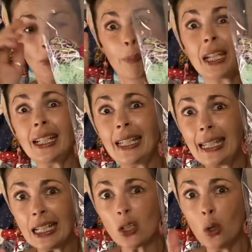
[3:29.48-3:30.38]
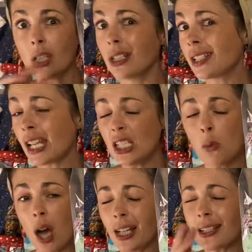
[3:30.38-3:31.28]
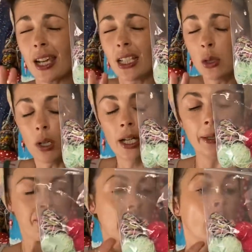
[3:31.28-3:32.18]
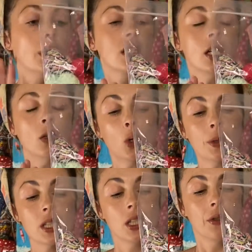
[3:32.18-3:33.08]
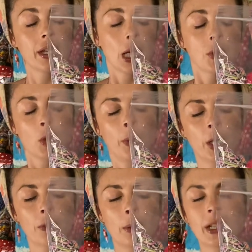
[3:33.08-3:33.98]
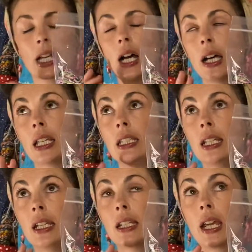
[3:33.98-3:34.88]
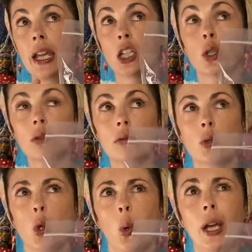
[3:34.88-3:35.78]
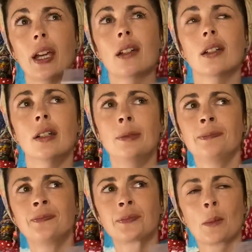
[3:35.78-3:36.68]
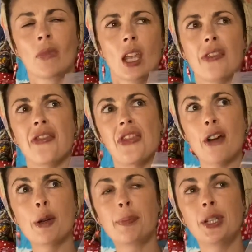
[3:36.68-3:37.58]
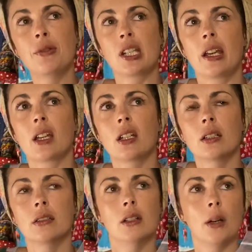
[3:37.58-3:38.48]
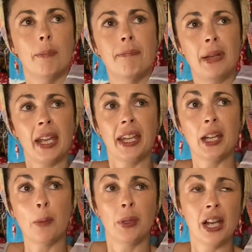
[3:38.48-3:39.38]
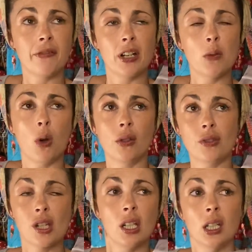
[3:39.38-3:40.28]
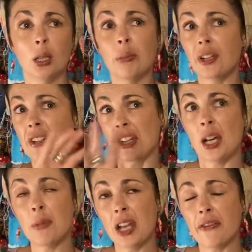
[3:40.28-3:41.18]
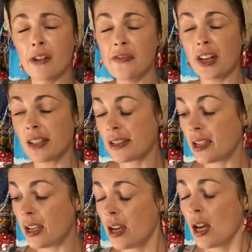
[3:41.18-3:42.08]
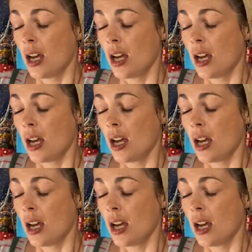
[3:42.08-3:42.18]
But I need it all, and I'll tell you why. Because I always know there comes to a point where I'm like, I need a quick, therapeutic, pick it up whenever I want, put it down whenever I fancy,